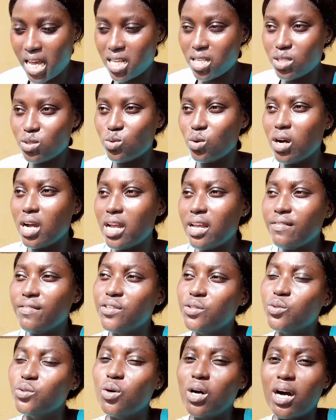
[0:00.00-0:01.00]
So if
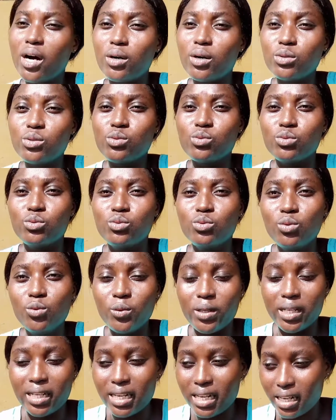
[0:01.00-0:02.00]
you know how to do
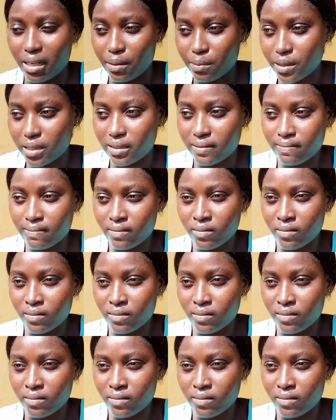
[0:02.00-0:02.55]
wig caps,